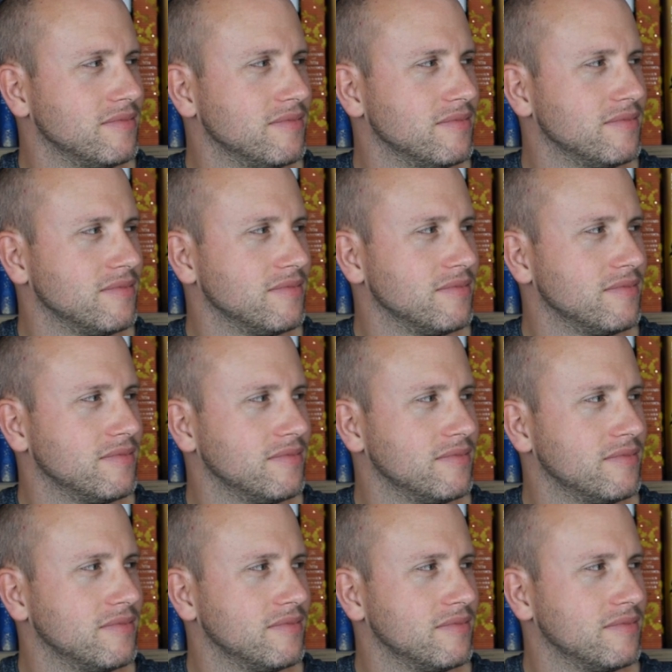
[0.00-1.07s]

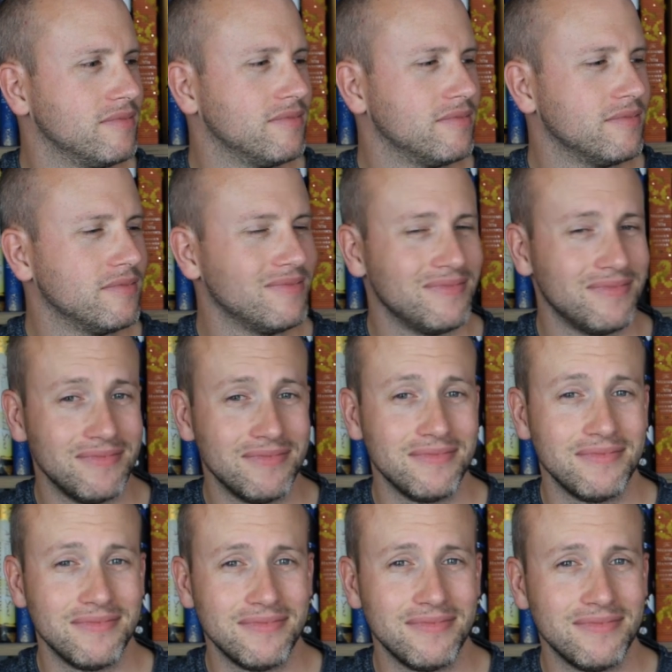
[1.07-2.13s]

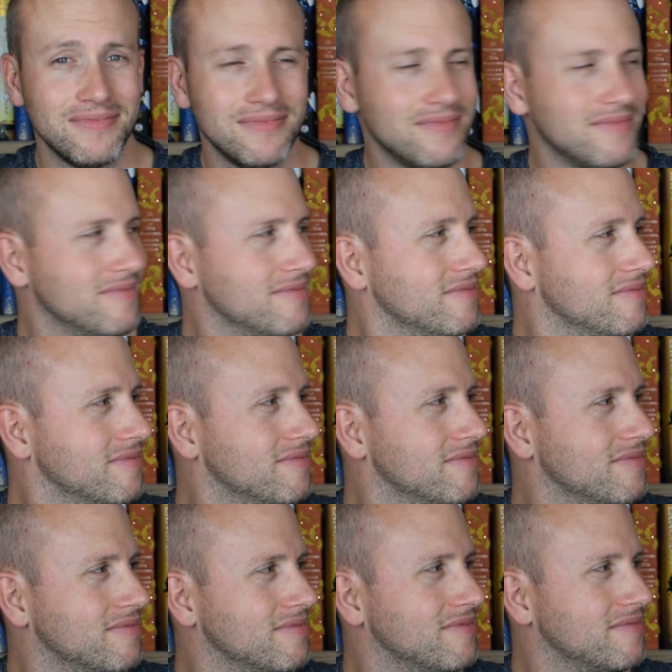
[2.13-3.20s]

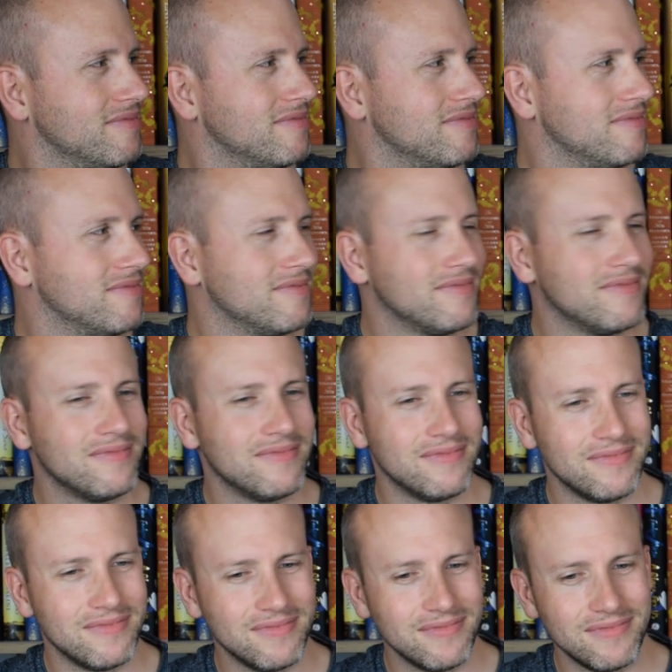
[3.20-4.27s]

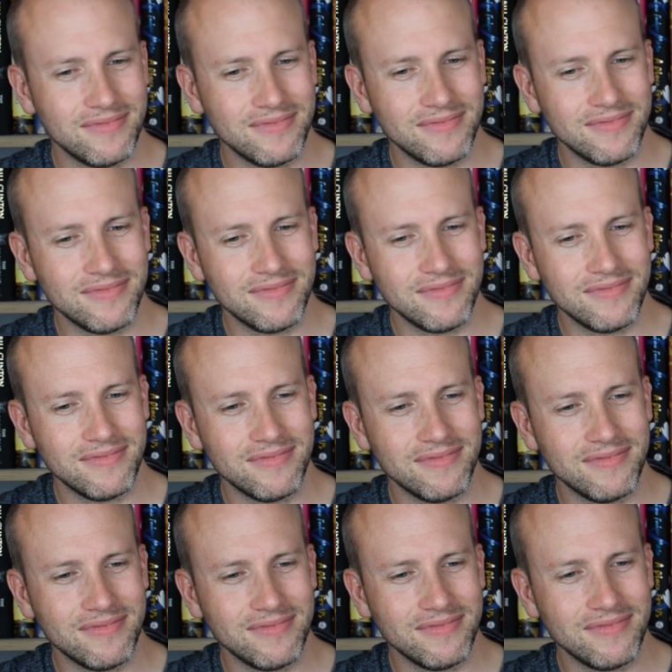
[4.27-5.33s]

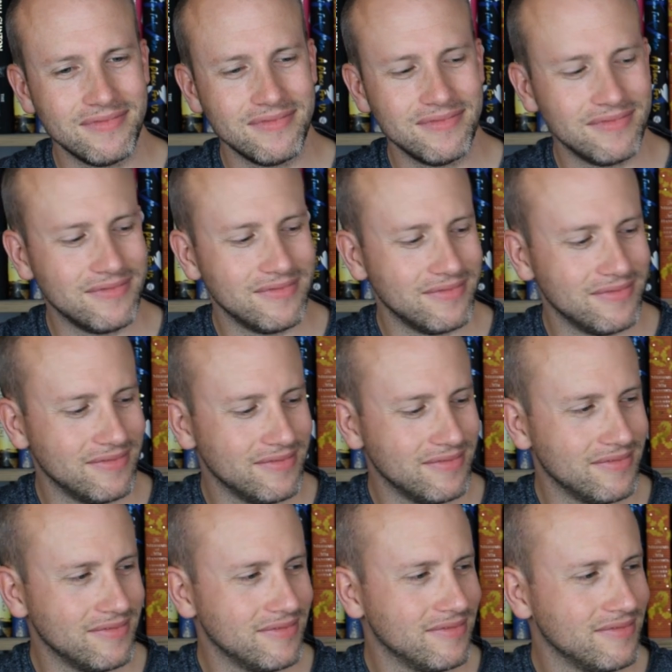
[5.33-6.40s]

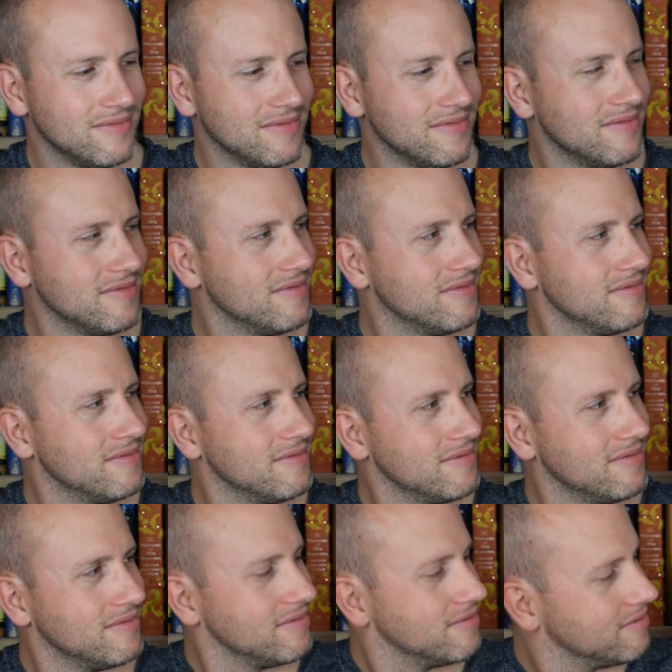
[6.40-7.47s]

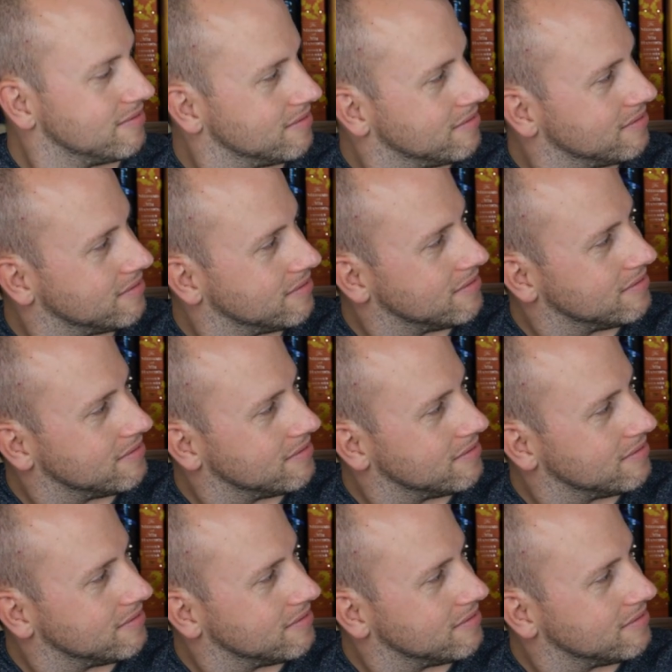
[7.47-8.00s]
The person shown says nothing.